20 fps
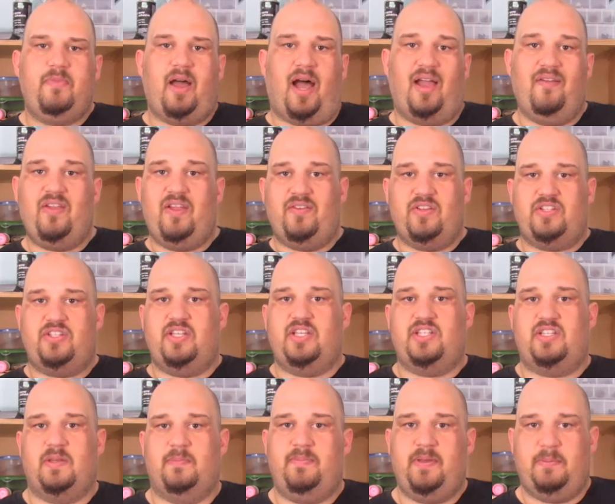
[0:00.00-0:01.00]
I've even seen
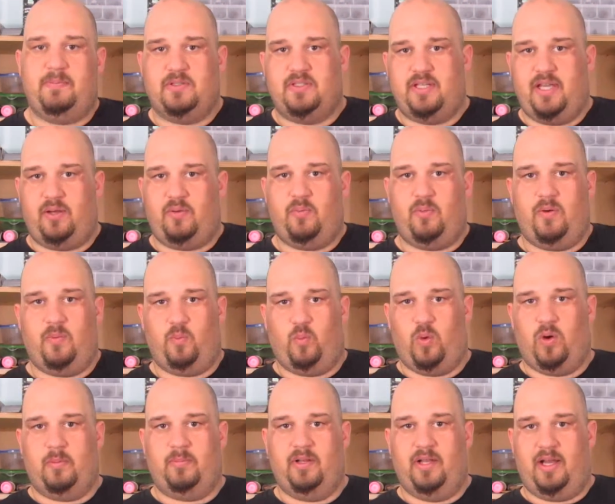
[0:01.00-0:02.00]
some people take a
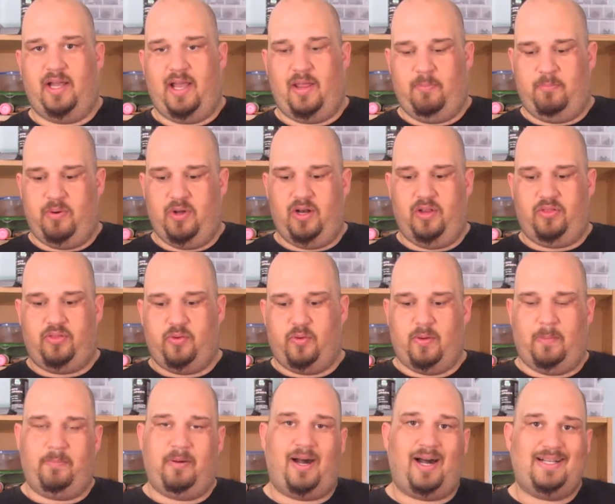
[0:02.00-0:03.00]
Worbla and put it through
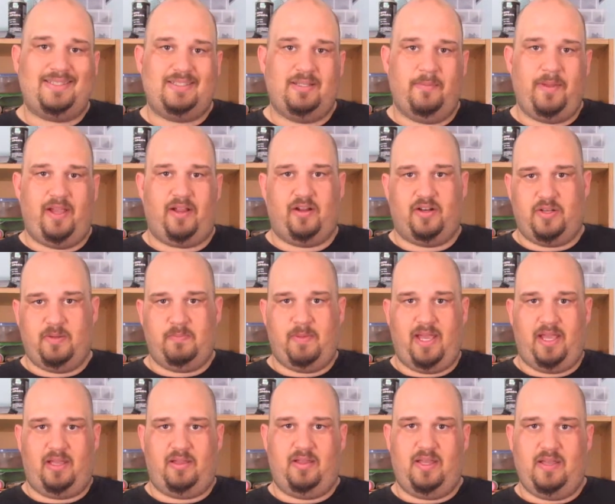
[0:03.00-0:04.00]
a pasta maker to
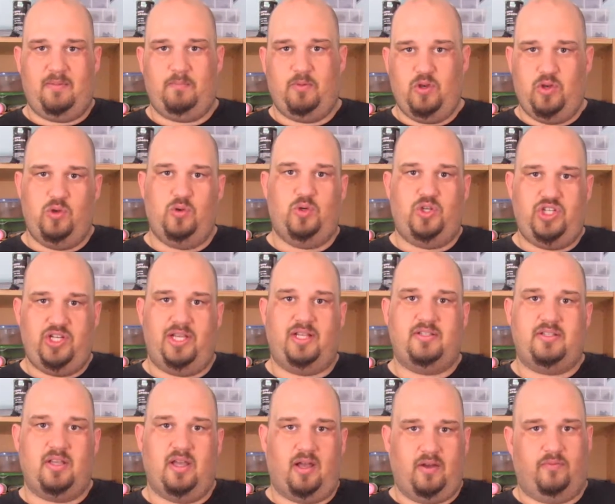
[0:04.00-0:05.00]
make new
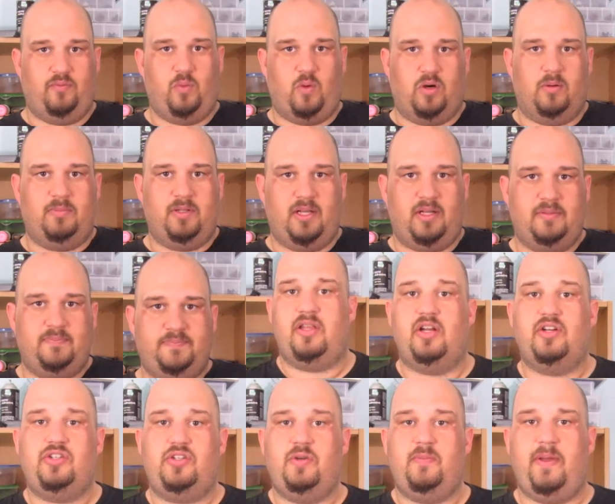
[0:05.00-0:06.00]
sheets of Worbla. There
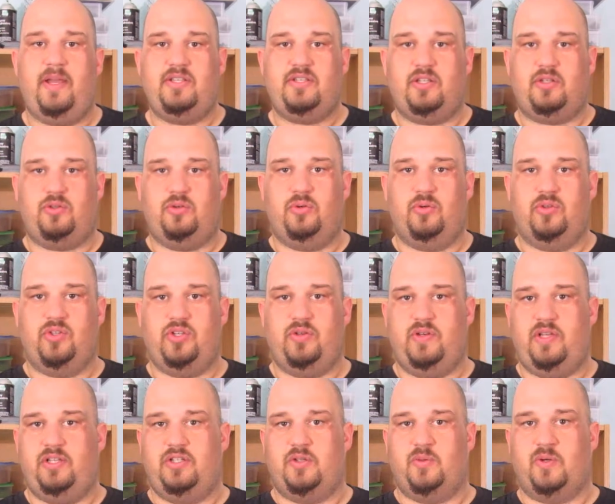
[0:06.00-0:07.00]
are two basic tools you
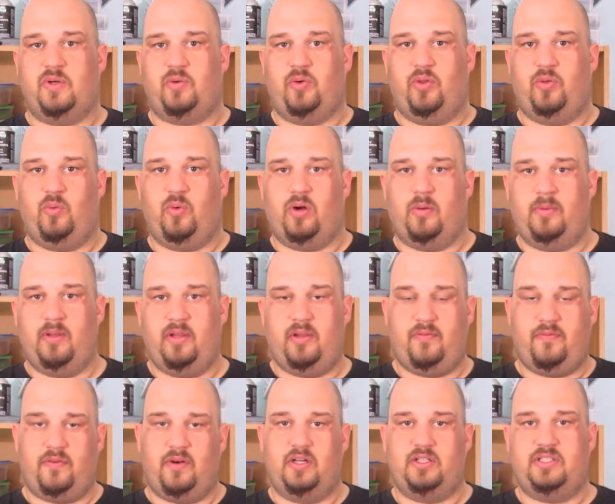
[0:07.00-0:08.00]
need to work with Worbla. The
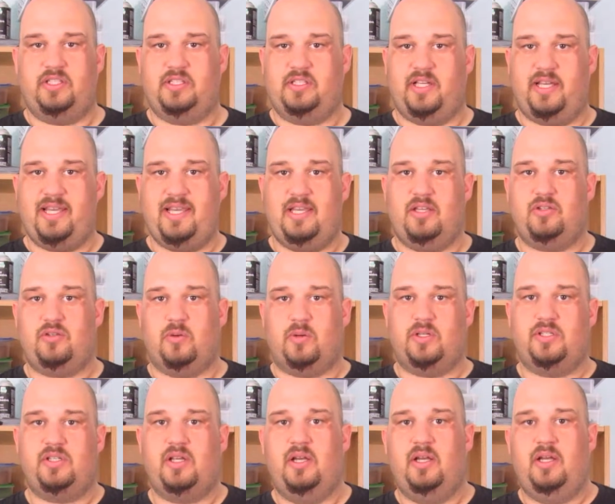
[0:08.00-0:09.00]
first is a heat
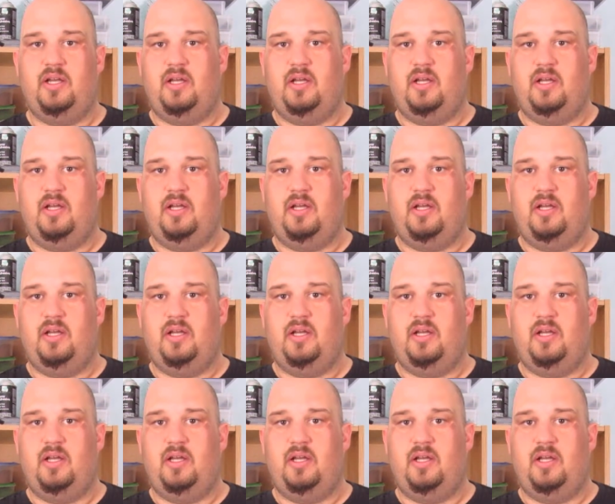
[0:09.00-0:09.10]
source.